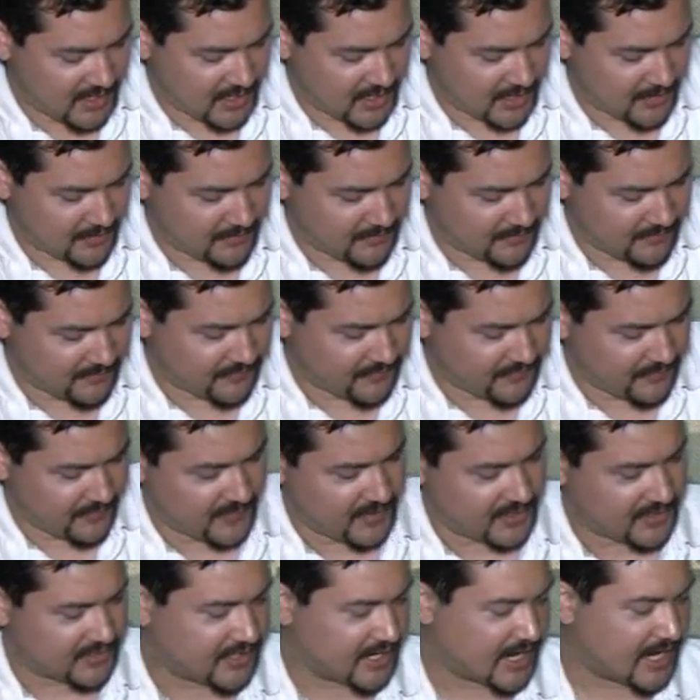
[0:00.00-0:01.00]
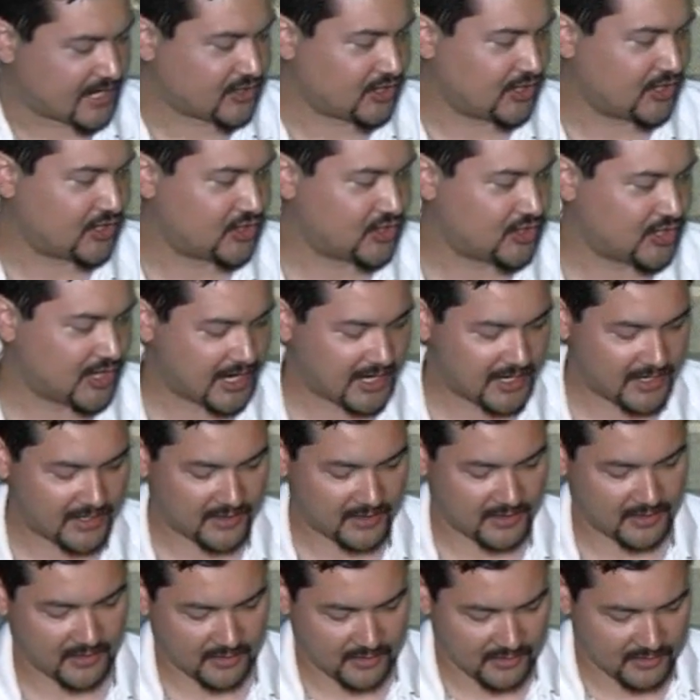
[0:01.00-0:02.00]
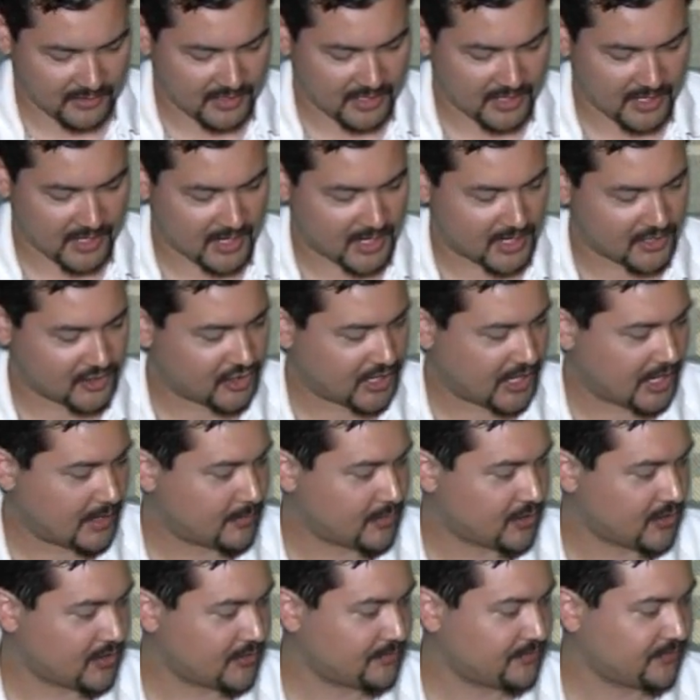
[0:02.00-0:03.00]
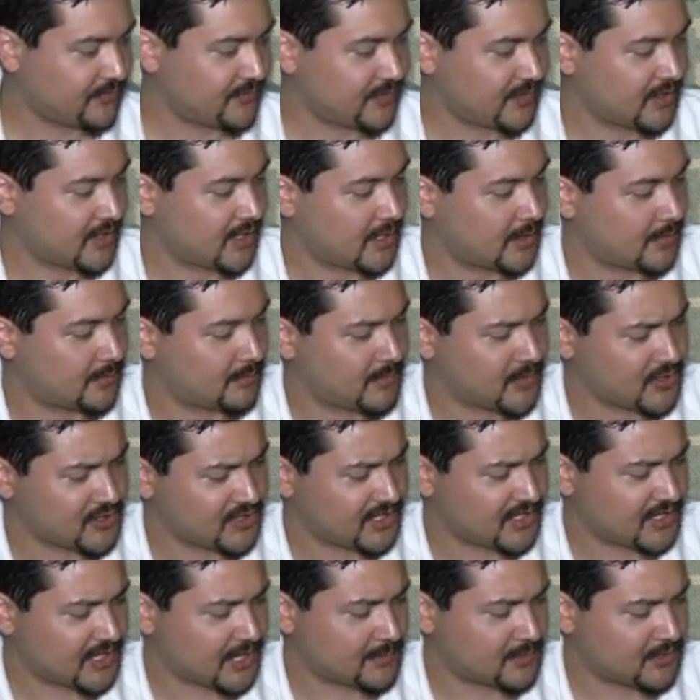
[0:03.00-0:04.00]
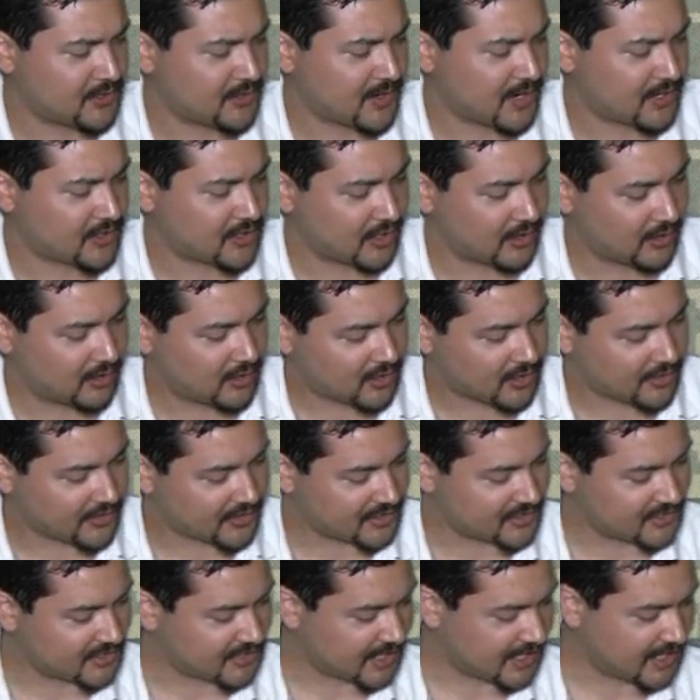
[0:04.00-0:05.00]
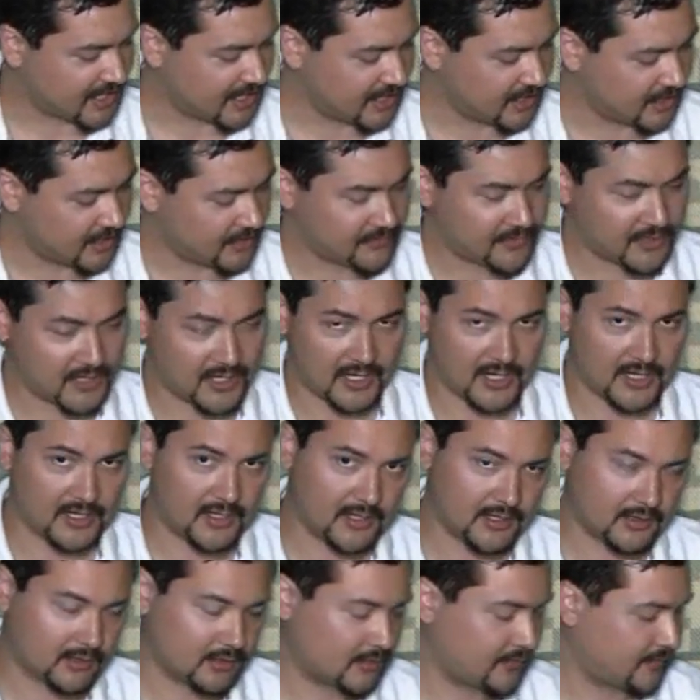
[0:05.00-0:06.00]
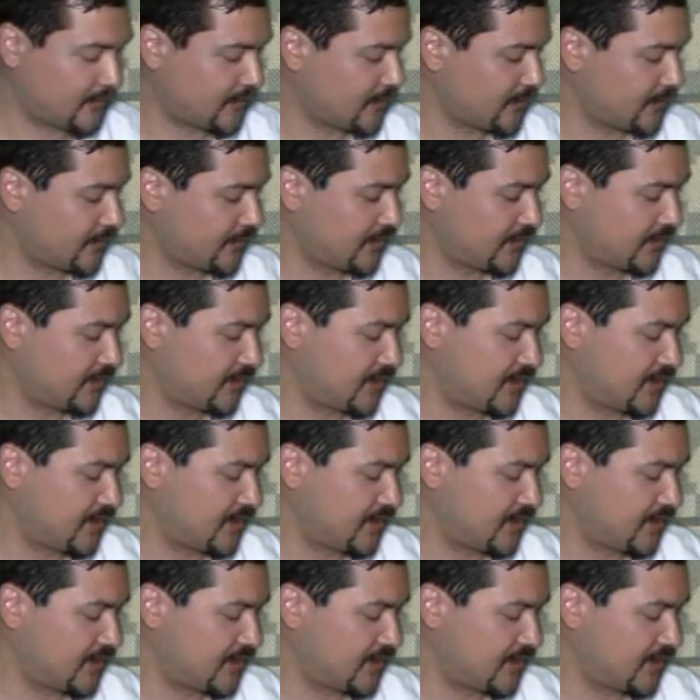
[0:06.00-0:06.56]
to actually check the chamber, most of the times you'd actually look on the side of a gun to look for,